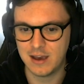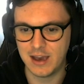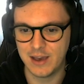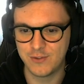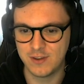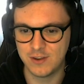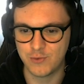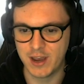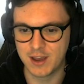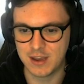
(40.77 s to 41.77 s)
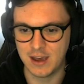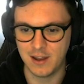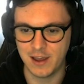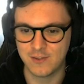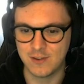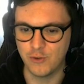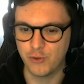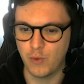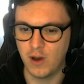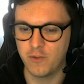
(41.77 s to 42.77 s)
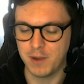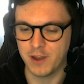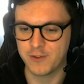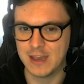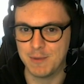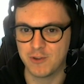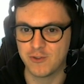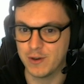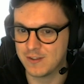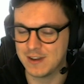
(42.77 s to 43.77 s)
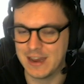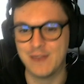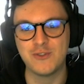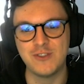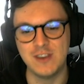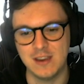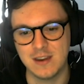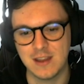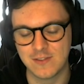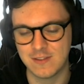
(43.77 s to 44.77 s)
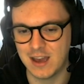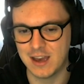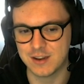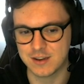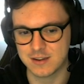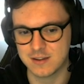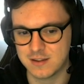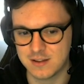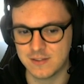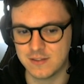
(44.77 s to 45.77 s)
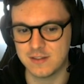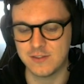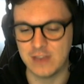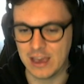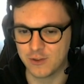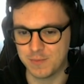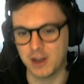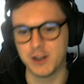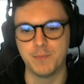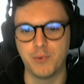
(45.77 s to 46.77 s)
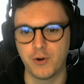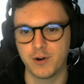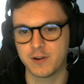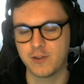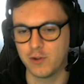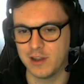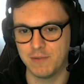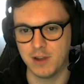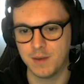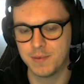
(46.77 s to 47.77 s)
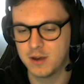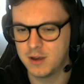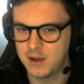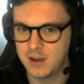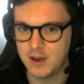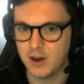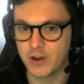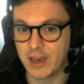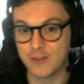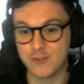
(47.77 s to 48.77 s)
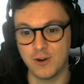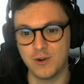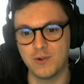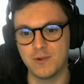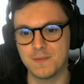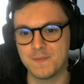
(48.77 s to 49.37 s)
I've seen dragon allies deal 12 plus damage, so it's an I've seen. It's not. She has to be on the board to level up. Okay, so